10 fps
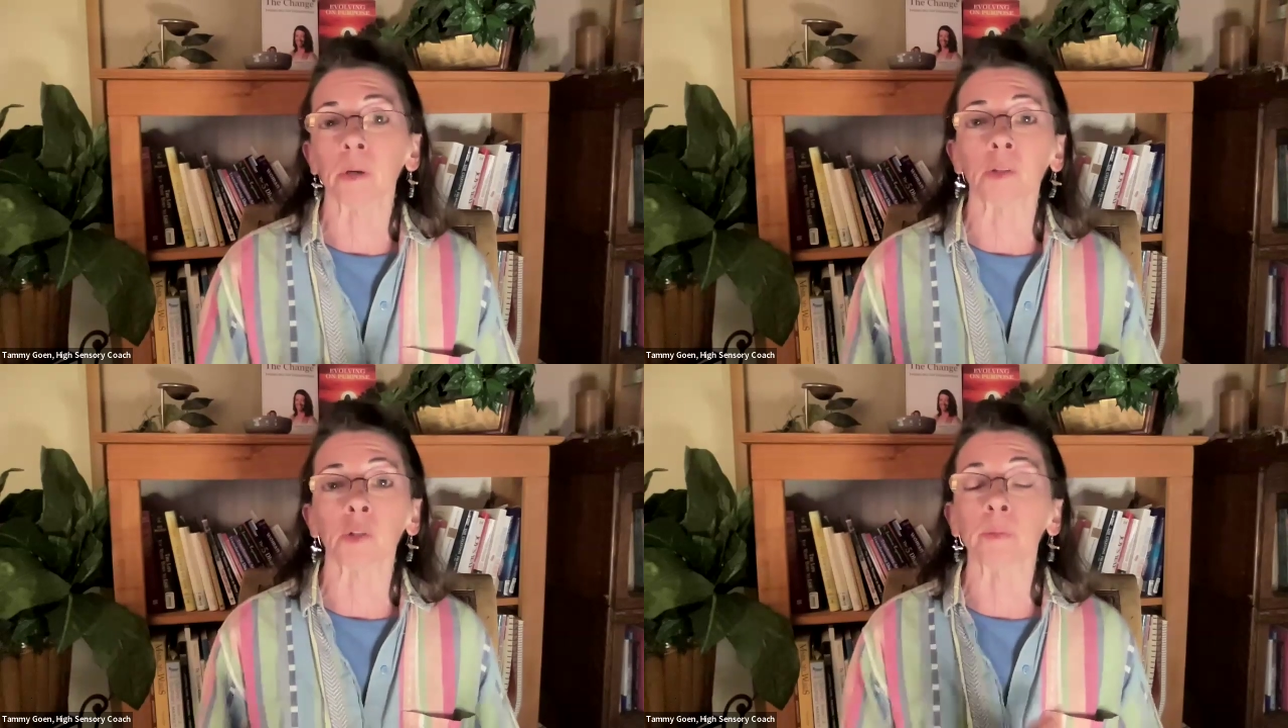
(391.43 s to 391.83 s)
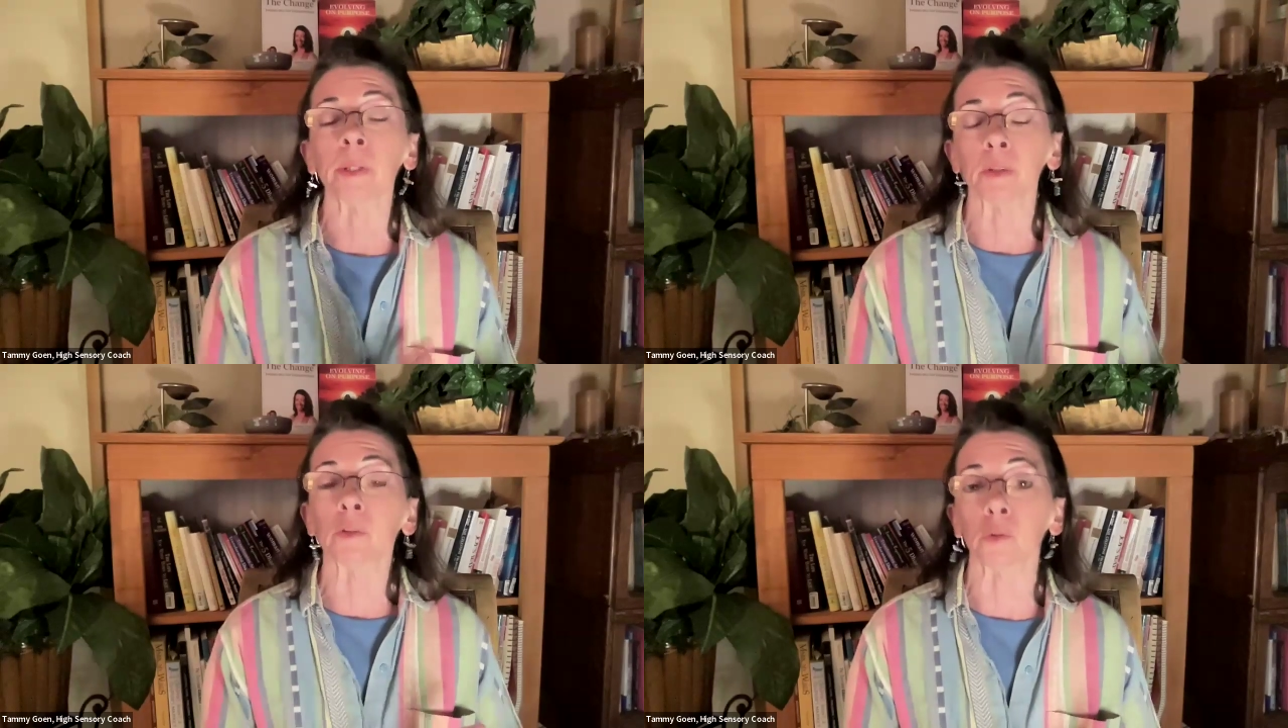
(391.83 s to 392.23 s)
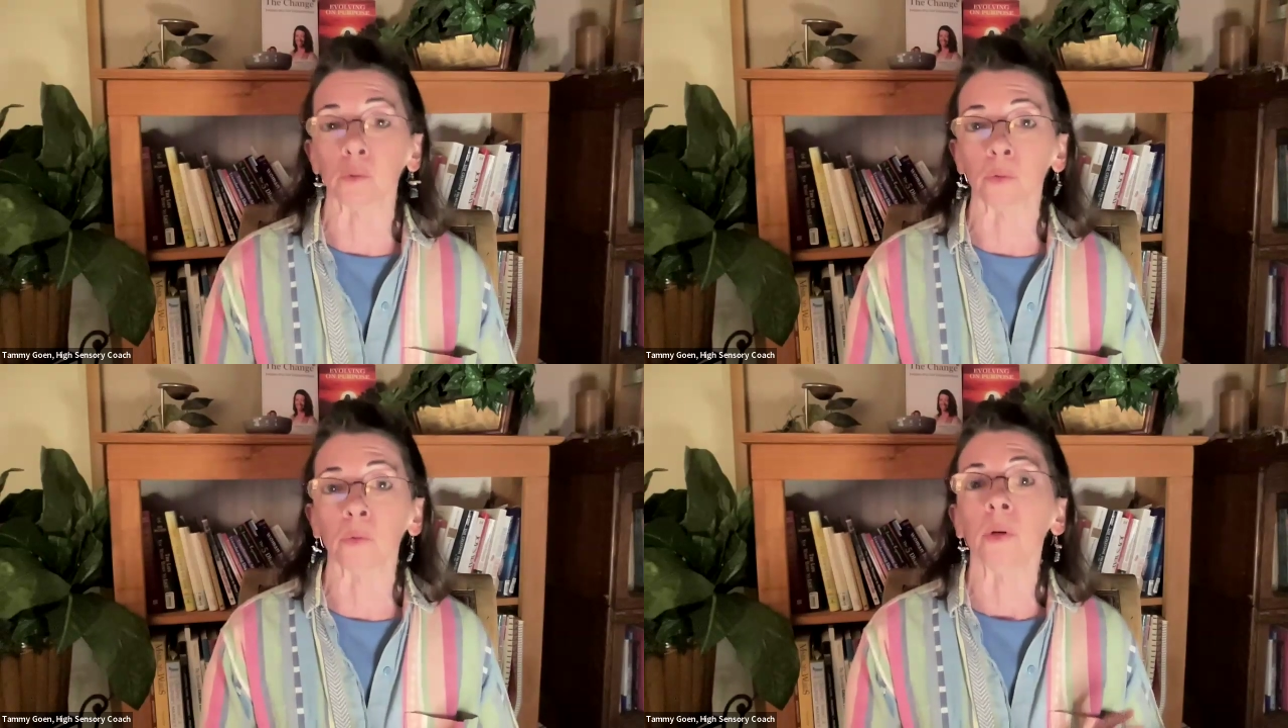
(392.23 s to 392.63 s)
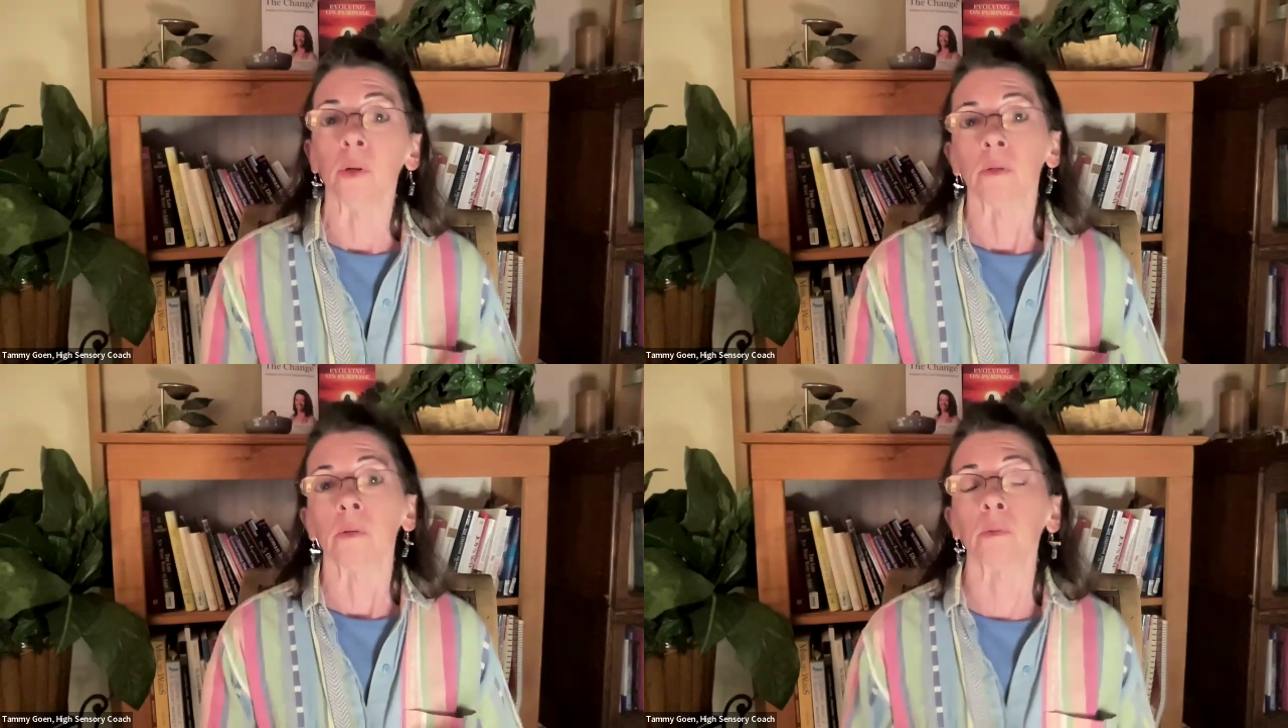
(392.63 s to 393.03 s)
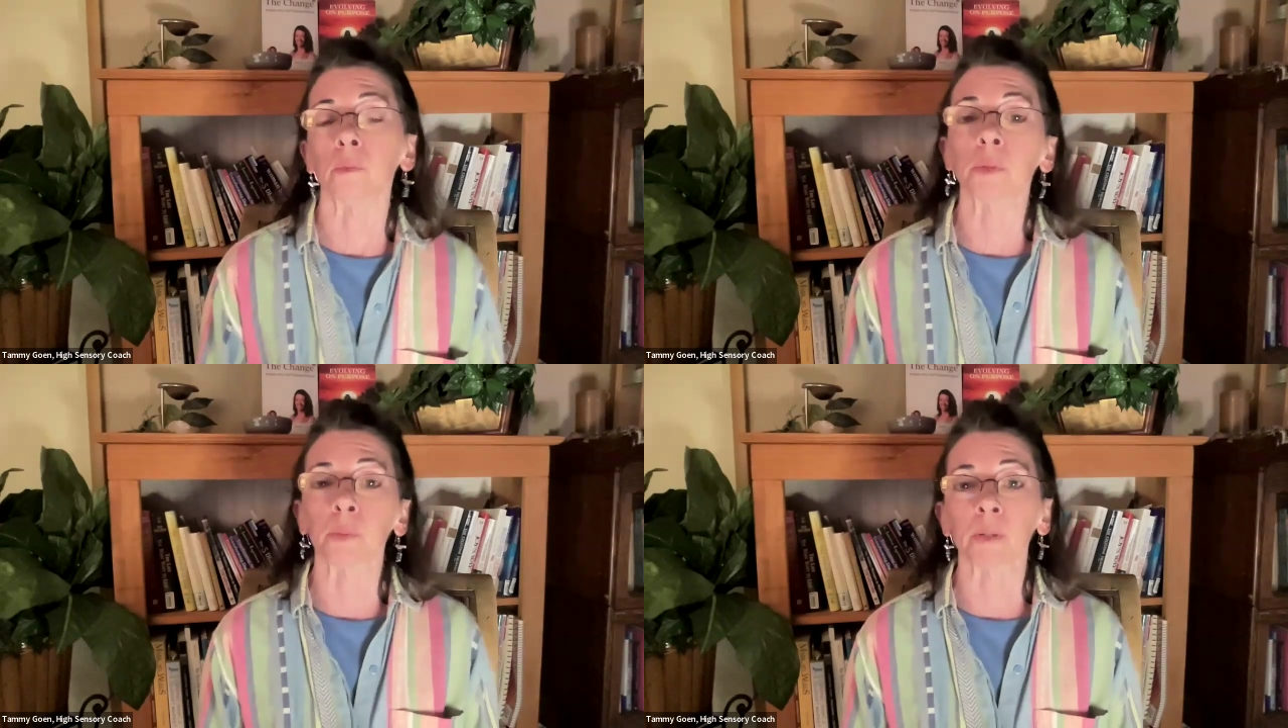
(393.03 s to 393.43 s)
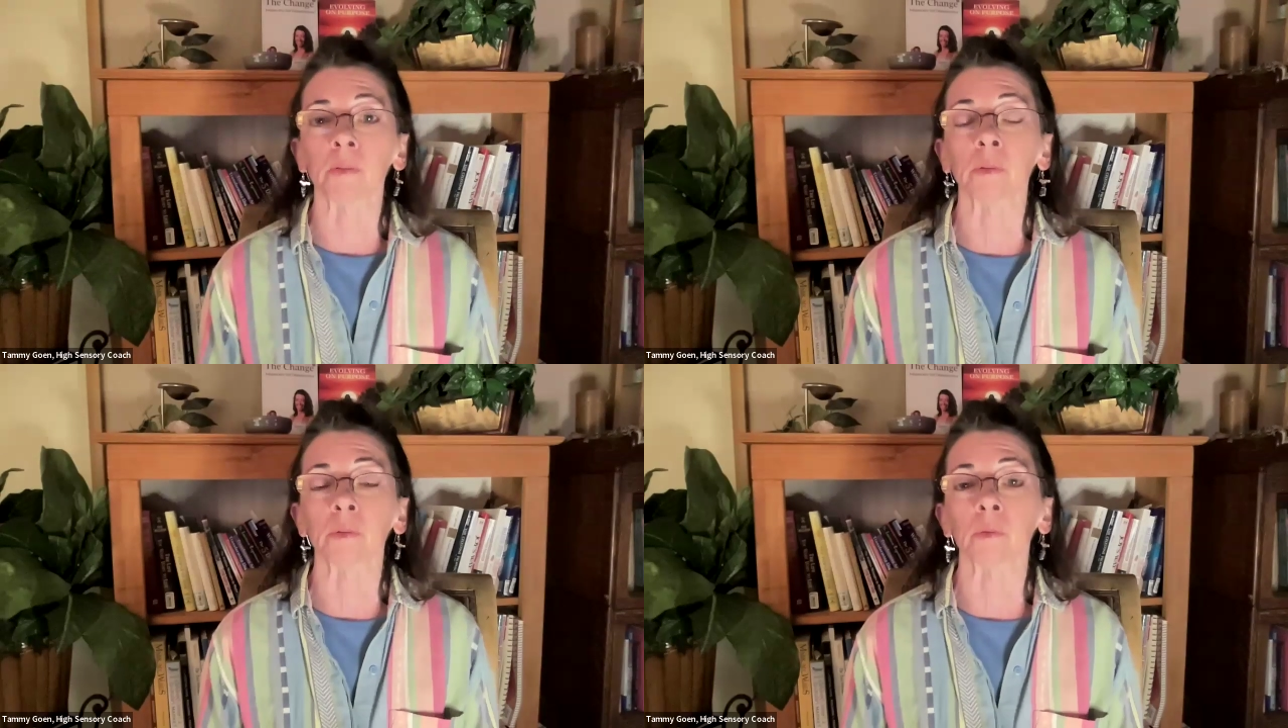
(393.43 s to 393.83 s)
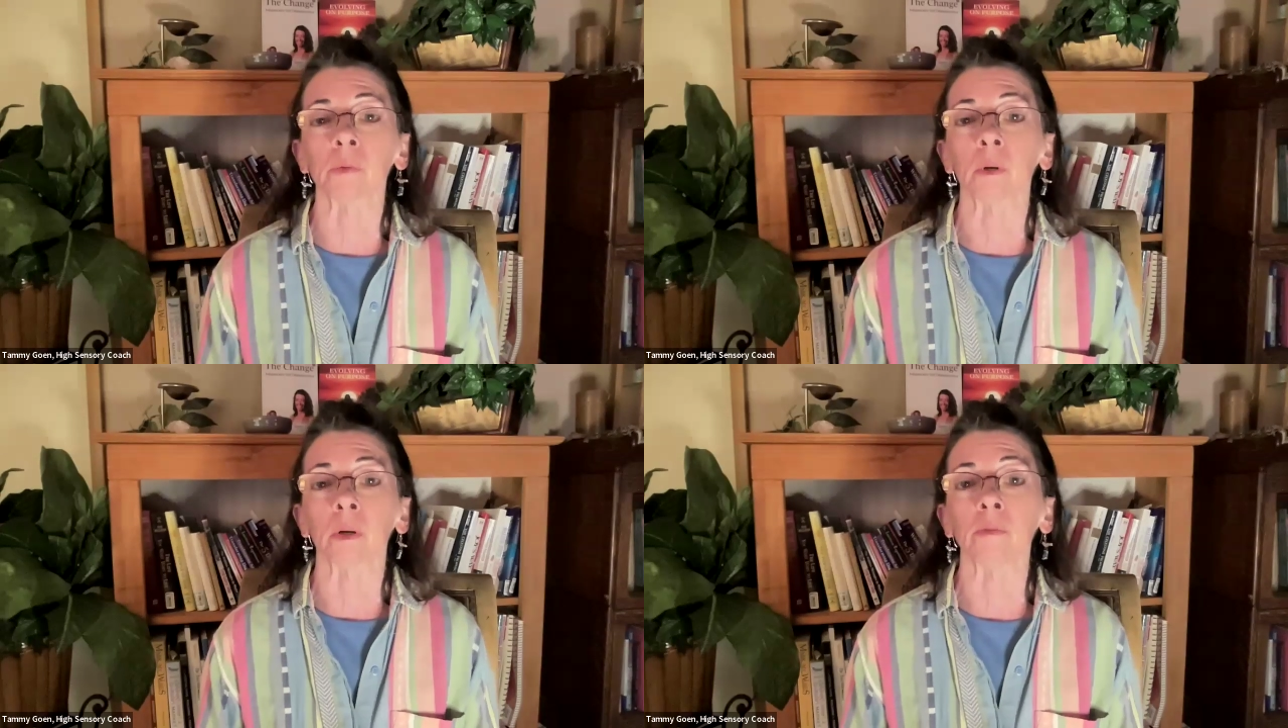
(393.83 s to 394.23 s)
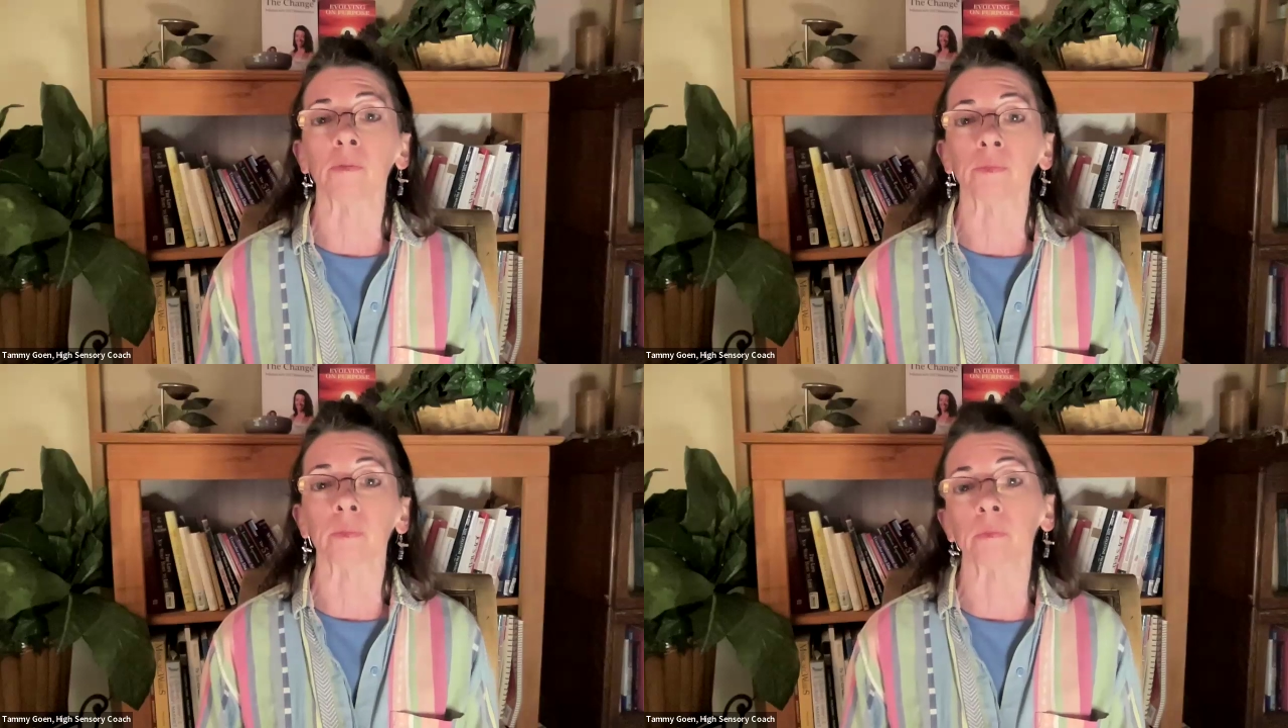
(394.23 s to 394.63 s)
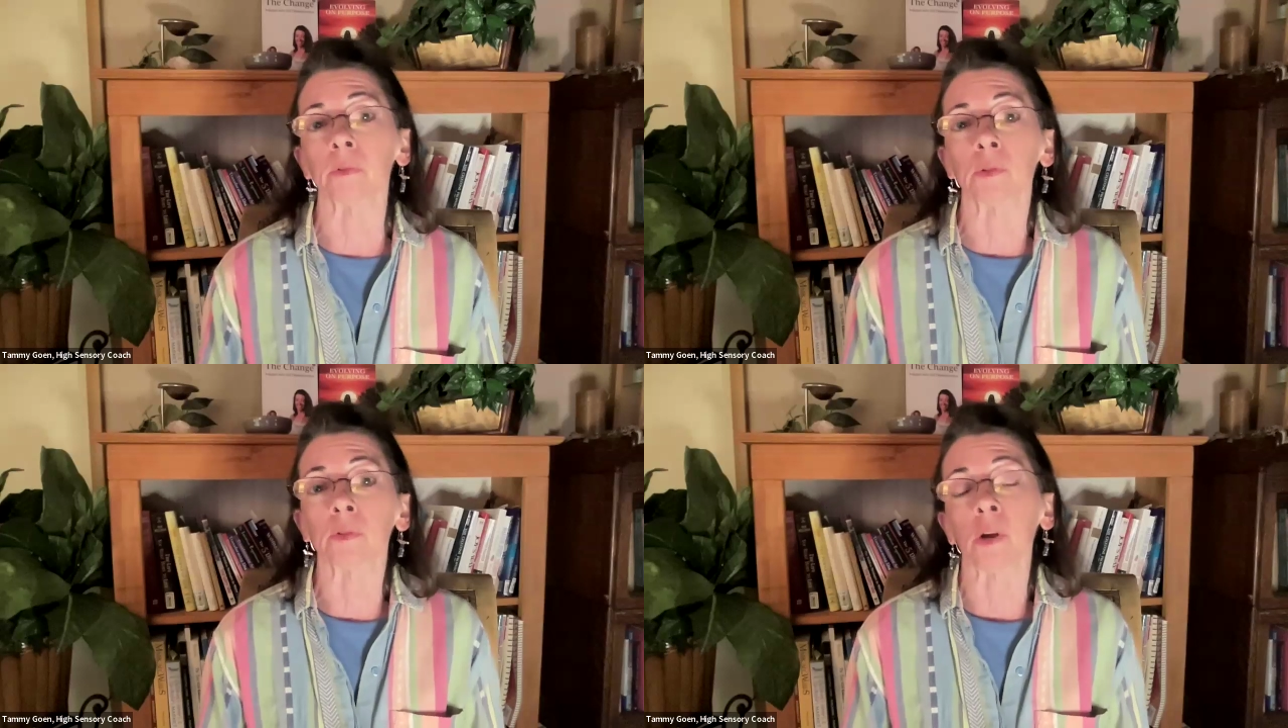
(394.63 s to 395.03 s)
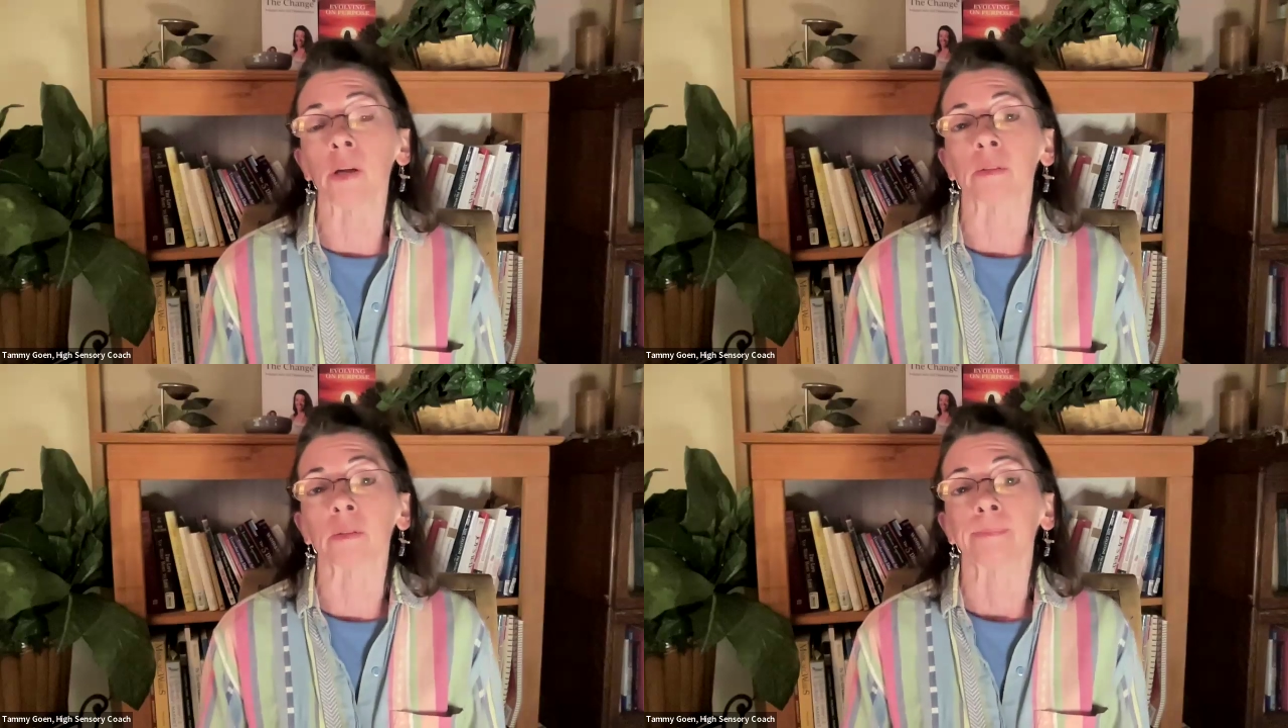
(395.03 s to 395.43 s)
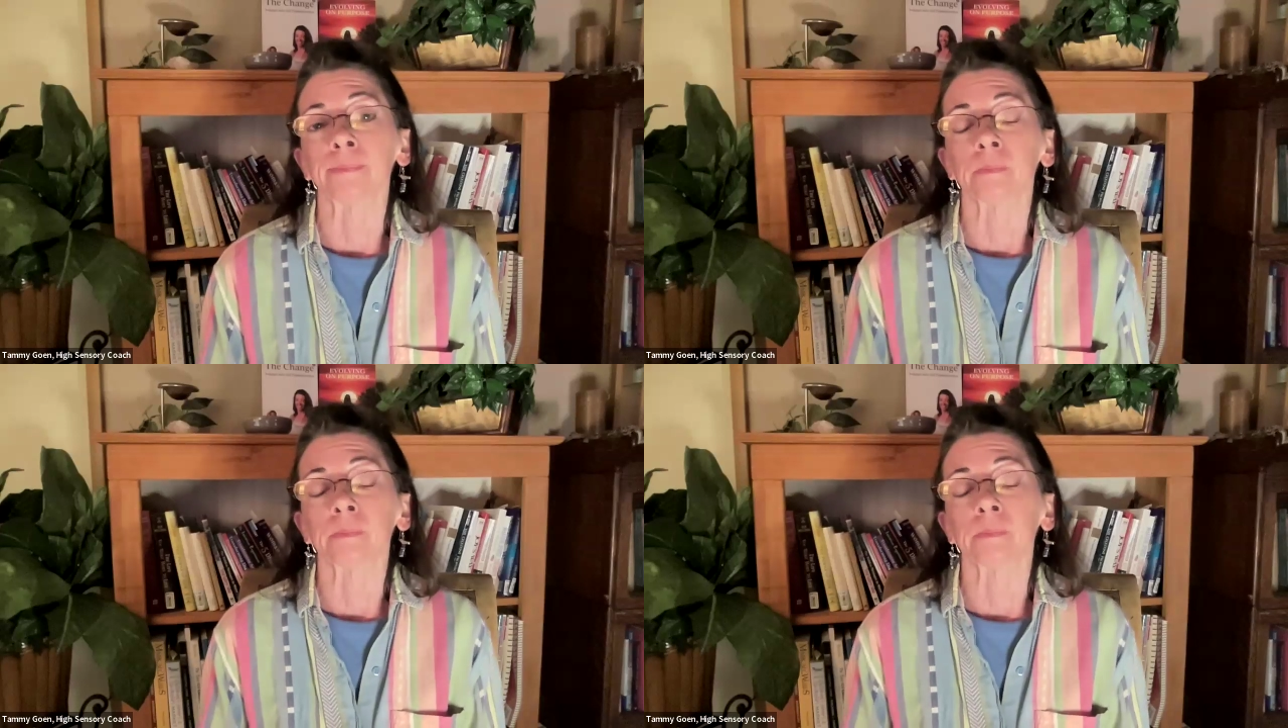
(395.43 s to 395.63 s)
attributed to responses to stress.